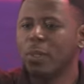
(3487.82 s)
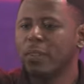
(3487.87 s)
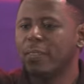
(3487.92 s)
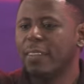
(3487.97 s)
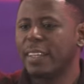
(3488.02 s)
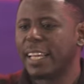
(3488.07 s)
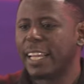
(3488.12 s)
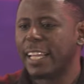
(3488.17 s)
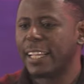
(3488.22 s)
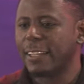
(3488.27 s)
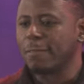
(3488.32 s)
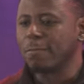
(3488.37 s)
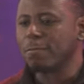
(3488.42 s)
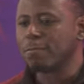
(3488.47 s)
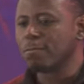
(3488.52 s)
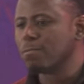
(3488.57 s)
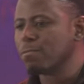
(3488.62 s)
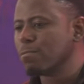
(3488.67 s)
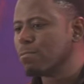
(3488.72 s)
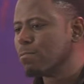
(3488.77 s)
do it again.
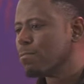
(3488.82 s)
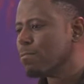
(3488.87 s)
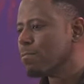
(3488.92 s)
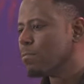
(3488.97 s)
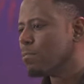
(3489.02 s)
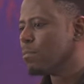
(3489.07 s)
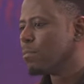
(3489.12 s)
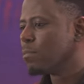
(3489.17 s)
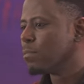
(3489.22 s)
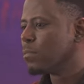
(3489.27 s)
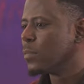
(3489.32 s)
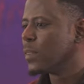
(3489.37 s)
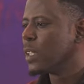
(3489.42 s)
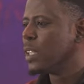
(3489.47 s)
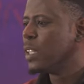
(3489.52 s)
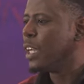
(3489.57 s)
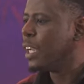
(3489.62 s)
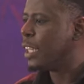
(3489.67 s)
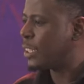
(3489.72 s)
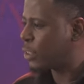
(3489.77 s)

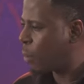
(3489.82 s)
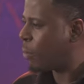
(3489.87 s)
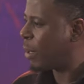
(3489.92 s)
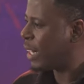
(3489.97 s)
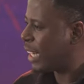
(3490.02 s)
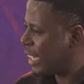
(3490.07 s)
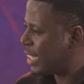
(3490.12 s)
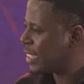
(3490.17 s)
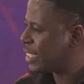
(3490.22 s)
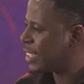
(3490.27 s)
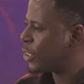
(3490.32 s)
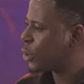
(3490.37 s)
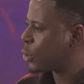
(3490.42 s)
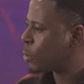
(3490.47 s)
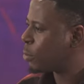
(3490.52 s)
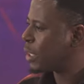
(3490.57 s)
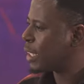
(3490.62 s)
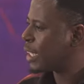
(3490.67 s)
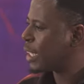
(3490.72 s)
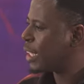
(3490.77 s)
Is somebody listening
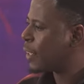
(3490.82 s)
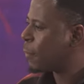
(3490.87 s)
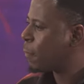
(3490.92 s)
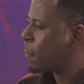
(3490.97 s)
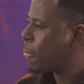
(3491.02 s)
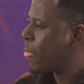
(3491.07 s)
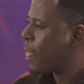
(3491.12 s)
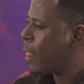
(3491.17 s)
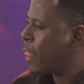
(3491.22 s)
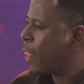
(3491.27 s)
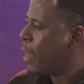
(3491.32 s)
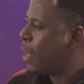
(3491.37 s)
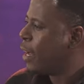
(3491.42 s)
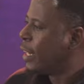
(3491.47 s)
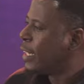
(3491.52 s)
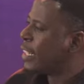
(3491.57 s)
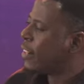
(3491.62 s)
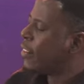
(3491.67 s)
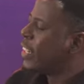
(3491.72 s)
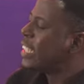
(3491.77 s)
to me?
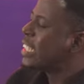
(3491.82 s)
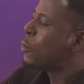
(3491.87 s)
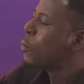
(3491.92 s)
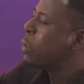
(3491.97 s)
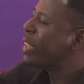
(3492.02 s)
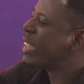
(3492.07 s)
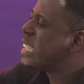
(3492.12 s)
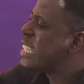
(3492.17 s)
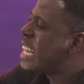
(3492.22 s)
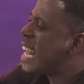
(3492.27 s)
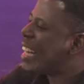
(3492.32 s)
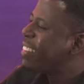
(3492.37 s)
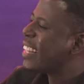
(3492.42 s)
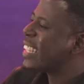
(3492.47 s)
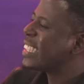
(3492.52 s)
The reason we share